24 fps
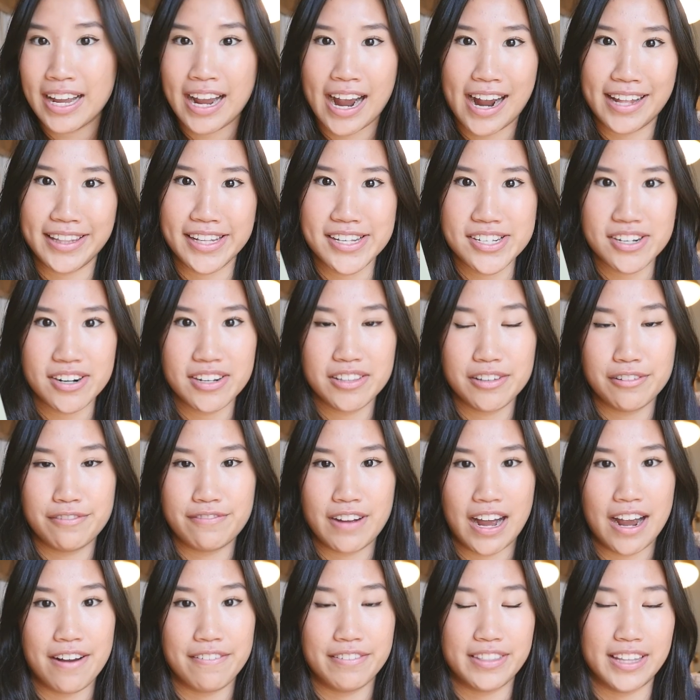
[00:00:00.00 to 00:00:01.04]
And these are the
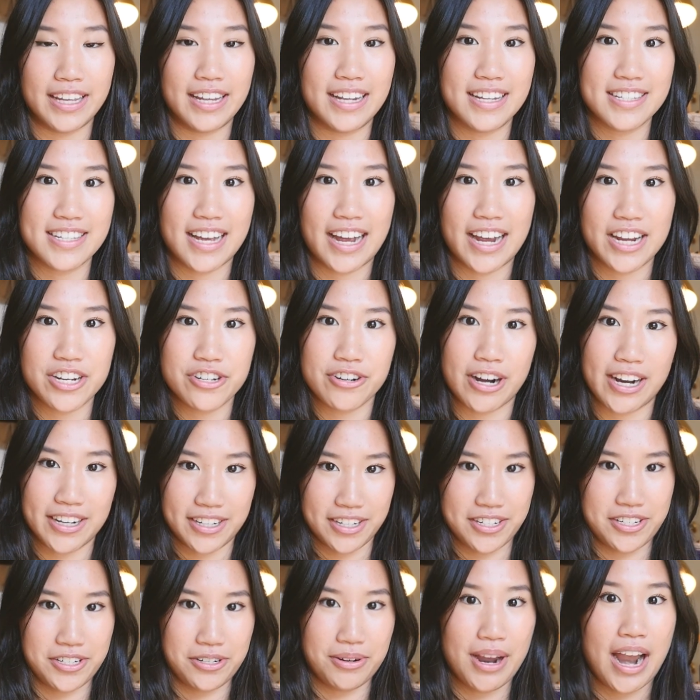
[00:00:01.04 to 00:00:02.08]
five things I tried to
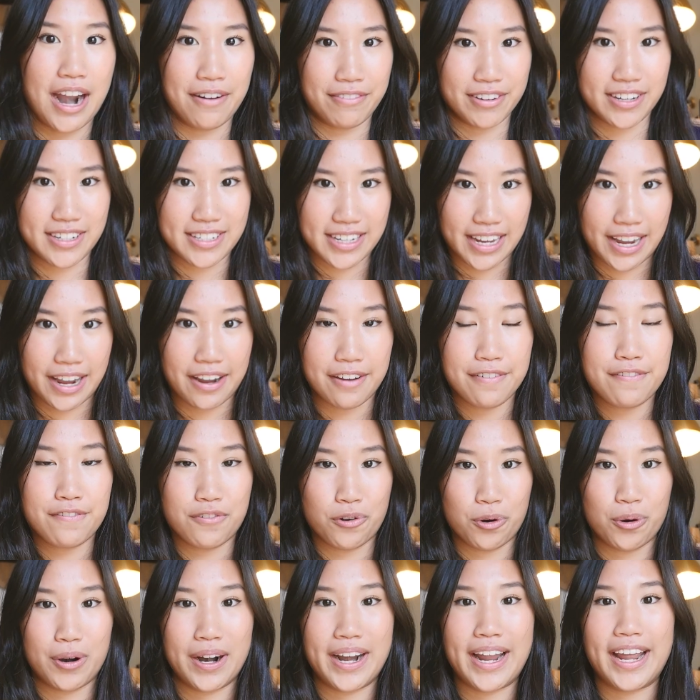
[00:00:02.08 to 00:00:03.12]
do every day
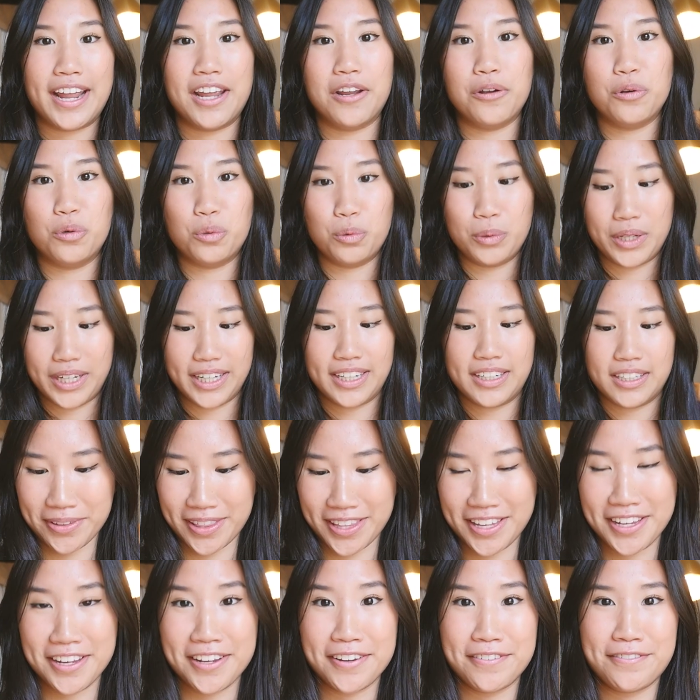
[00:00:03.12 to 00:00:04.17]
for a week.
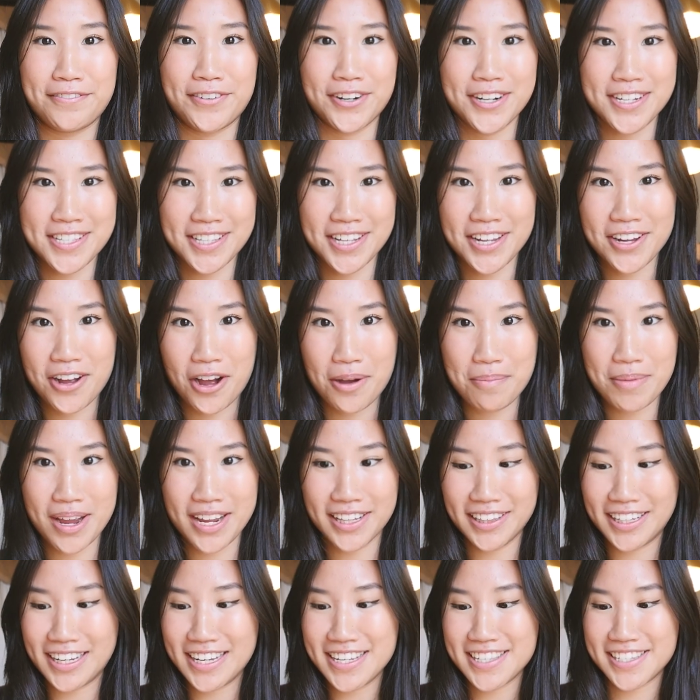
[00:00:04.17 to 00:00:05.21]
The first thing on my
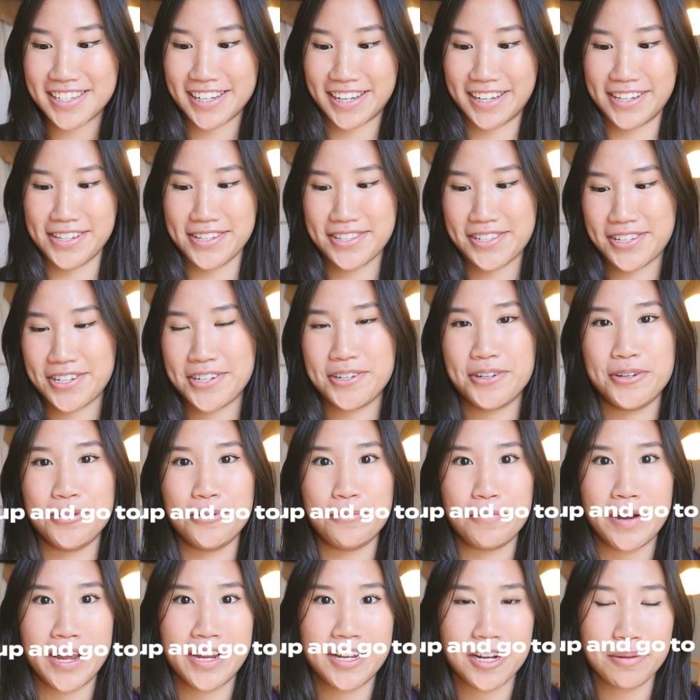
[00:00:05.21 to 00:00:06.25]
list is to
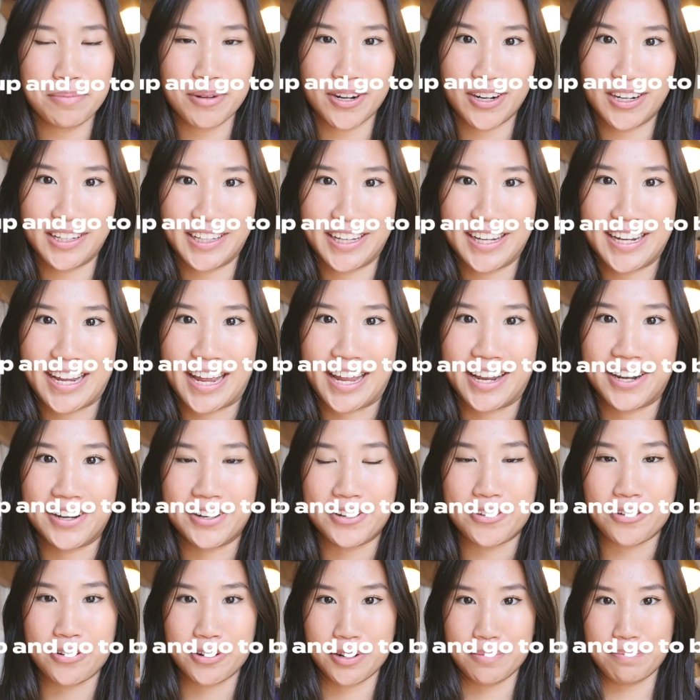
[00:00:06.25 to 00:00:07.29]
wake up early and
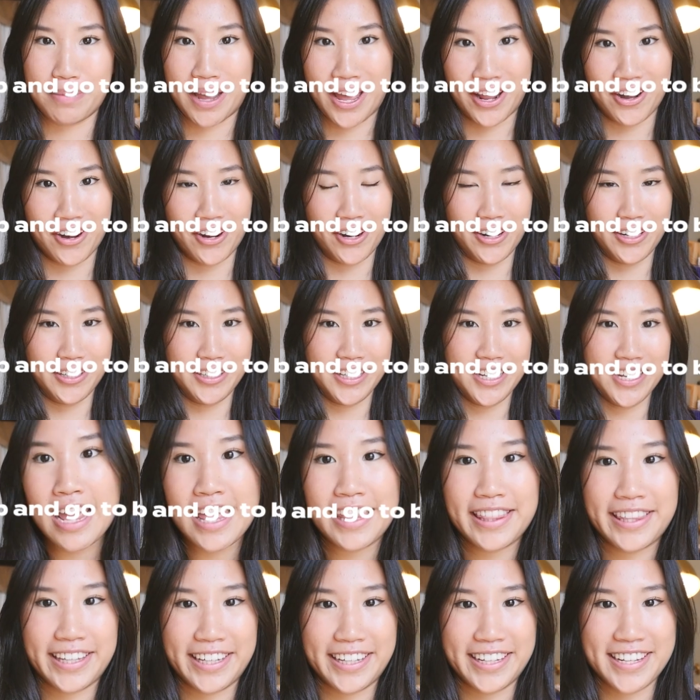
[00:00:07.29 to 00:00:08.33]
go to bed early.
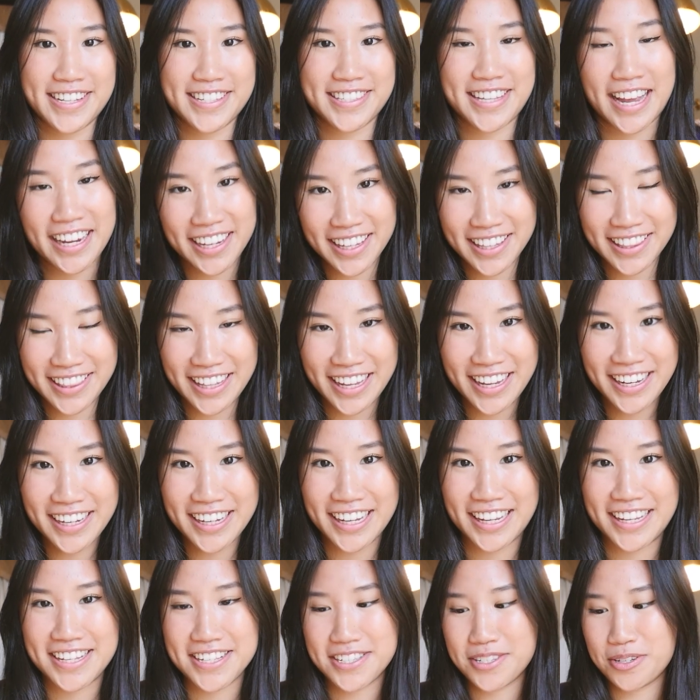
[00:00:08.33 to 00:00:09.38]
The second thing
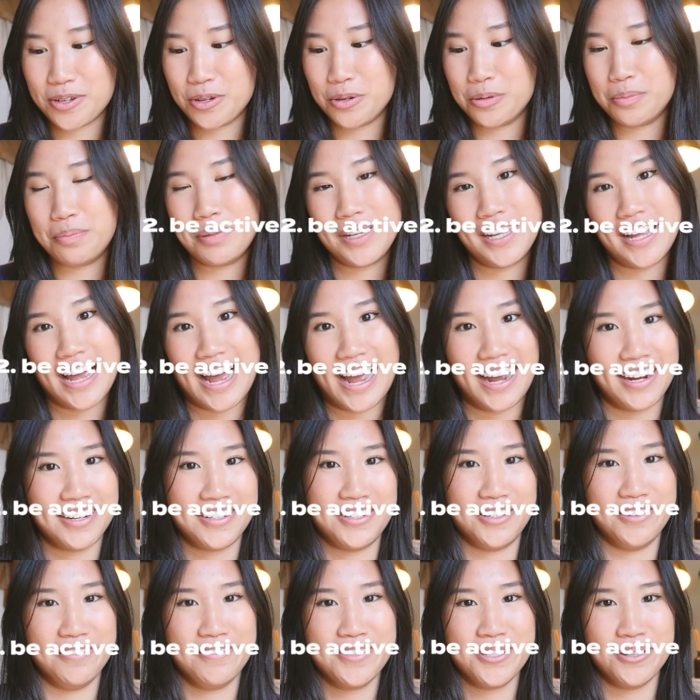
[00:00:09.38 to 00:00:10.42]
is to be
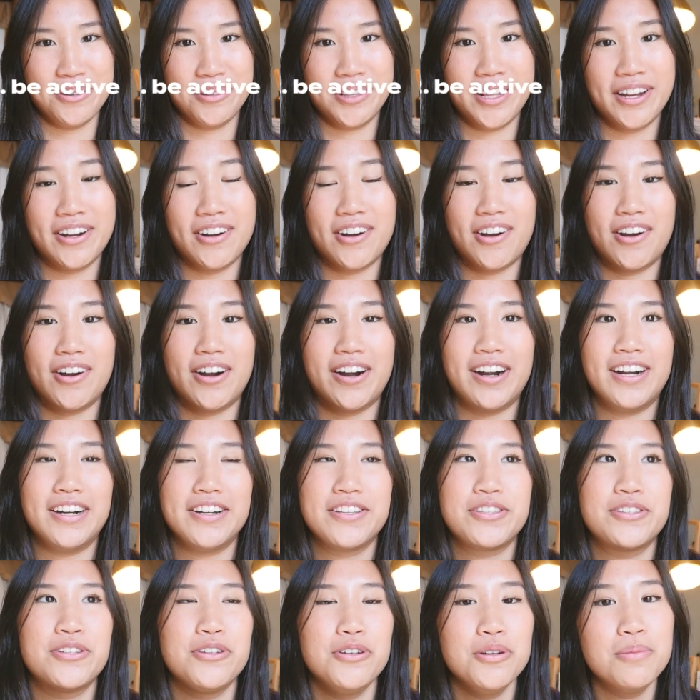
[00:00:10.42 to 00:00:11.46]
active. So there are
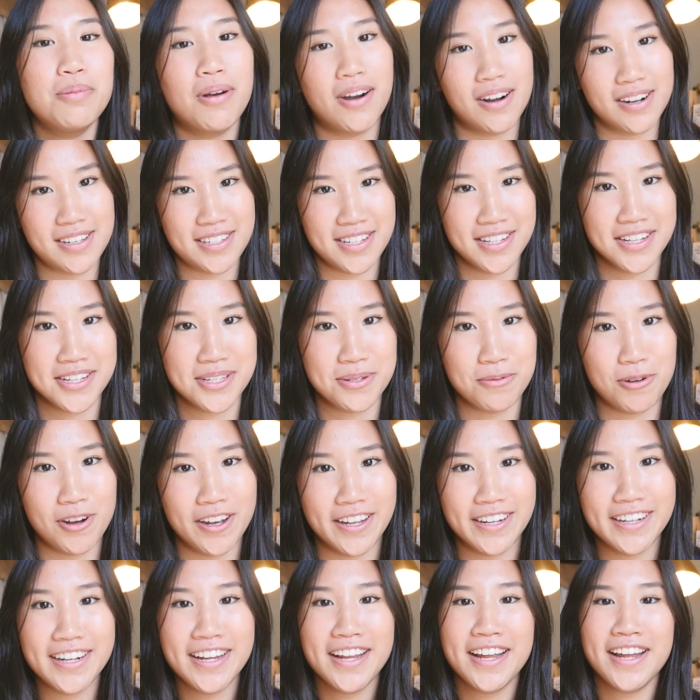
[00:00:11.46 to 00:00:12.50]
two parts to this
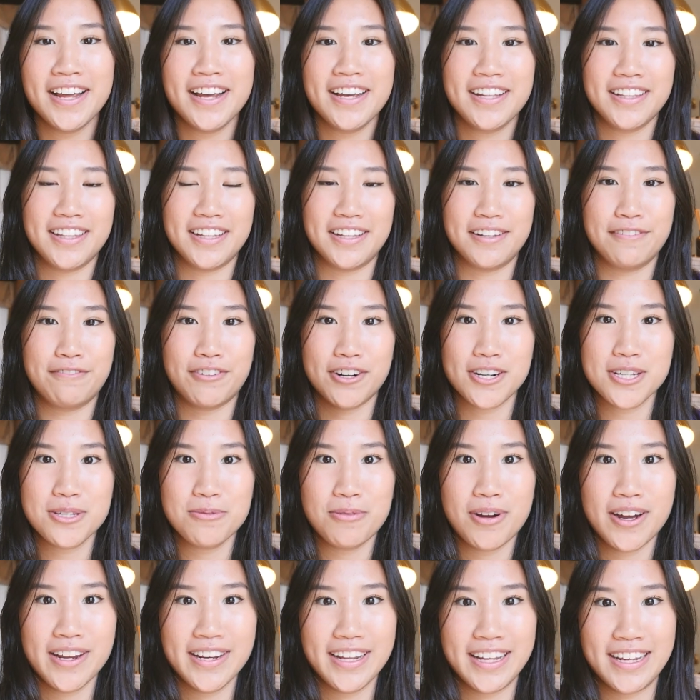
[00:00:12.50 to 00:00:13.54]
one. The first
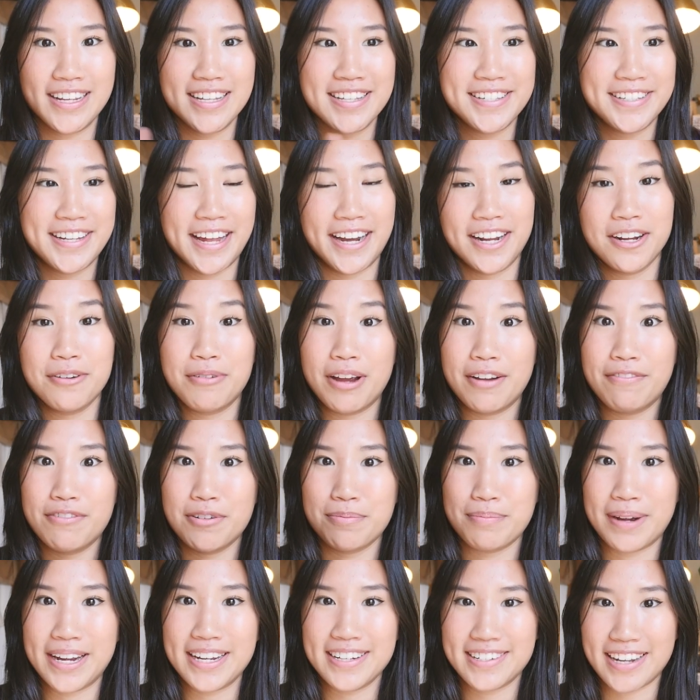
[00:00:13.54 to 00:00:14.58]
one is getting away from
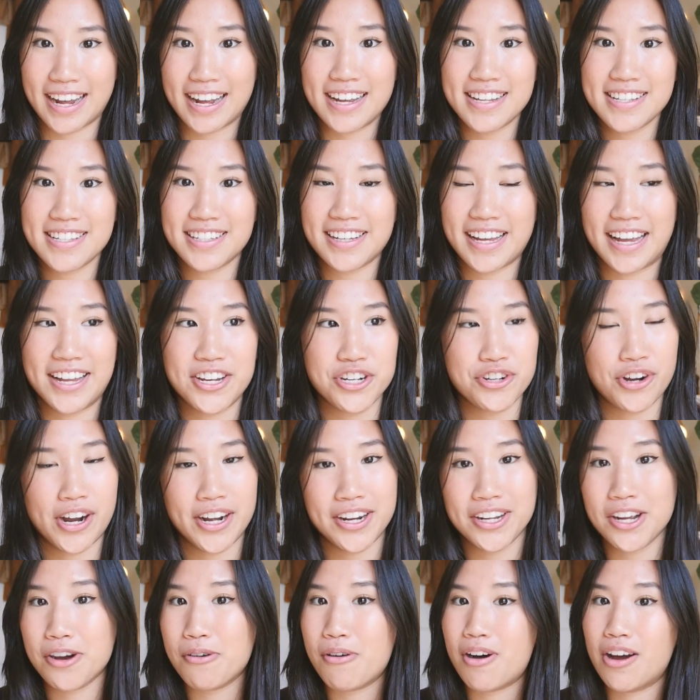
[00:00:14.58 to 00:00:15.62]
my desk and trying
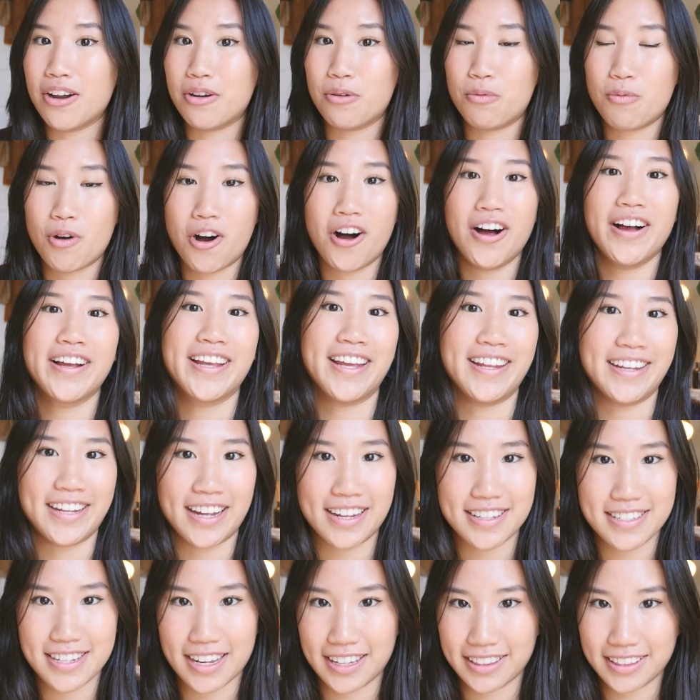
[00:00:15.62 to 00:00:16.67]
to go on a walk and
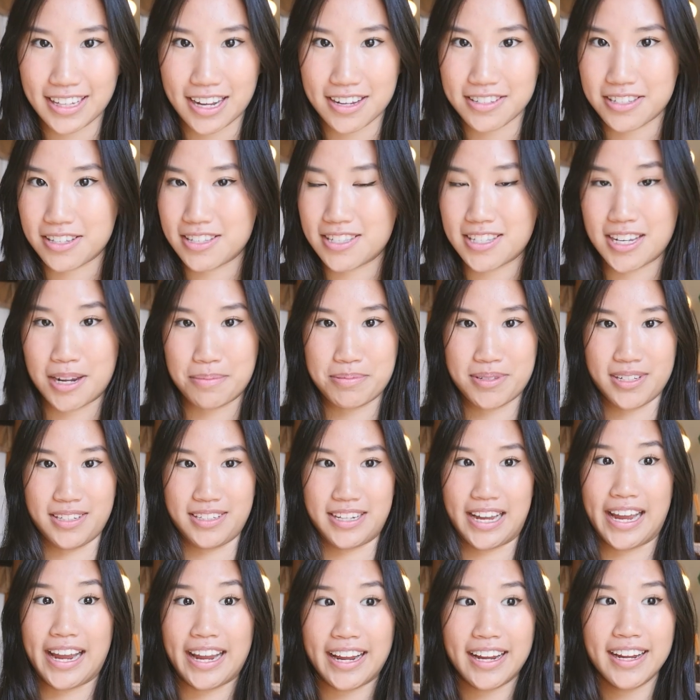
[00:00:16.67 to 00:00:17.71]
get ten thousand steps a
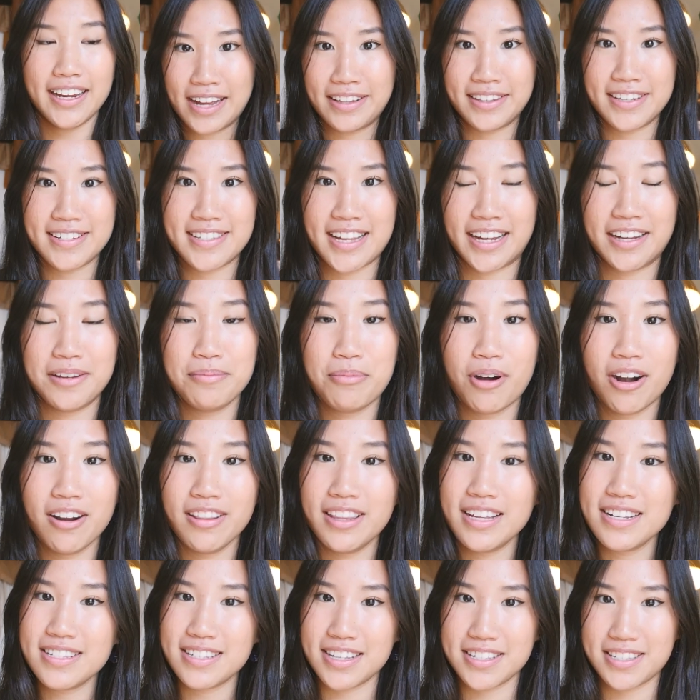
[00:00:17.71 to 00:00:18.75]
day. And the second part of
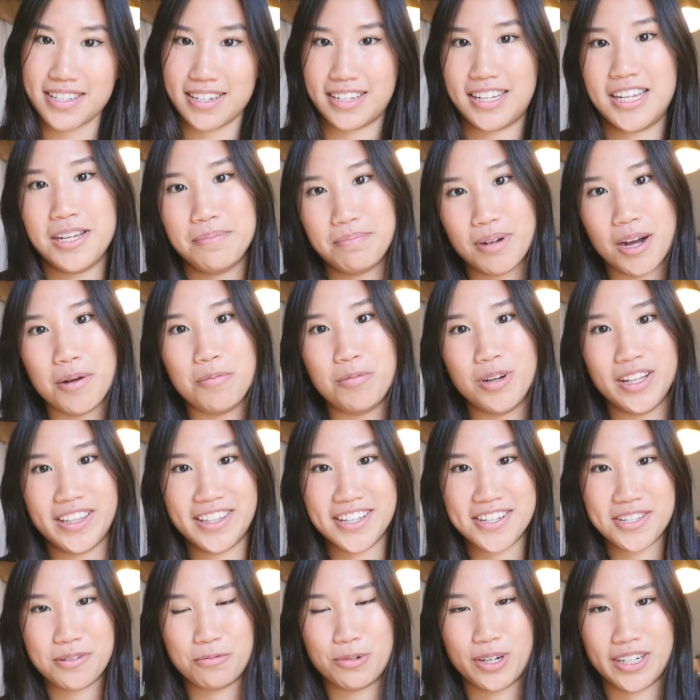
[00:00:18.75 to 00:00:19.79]
this is to keep up with
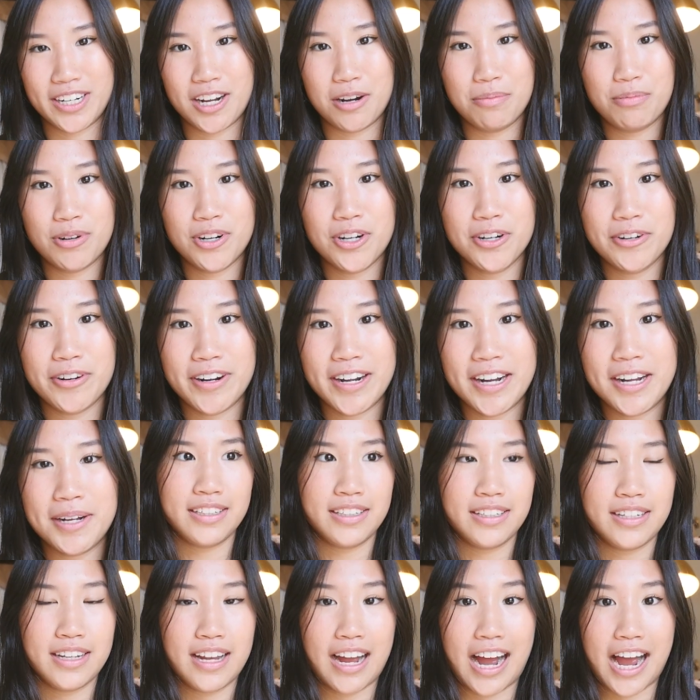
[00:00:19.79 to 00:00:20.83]
this workout program.
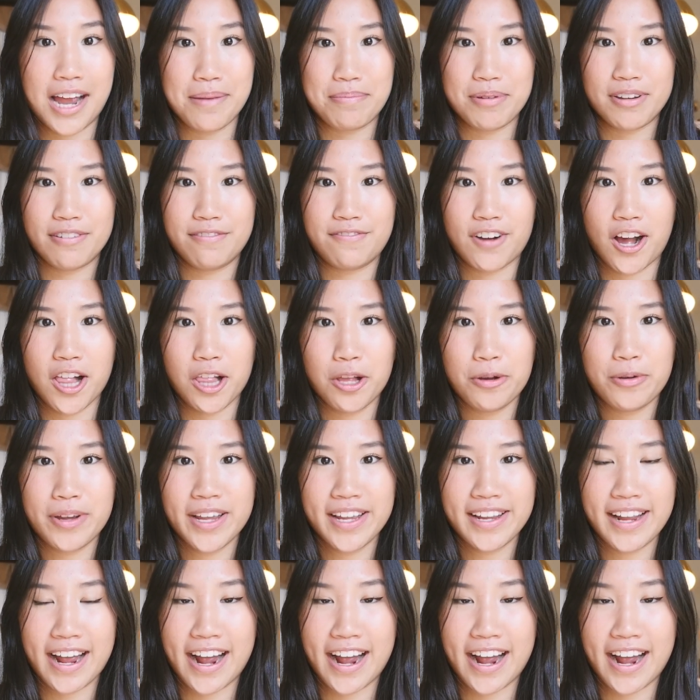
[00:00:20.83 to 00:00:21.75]
I've been following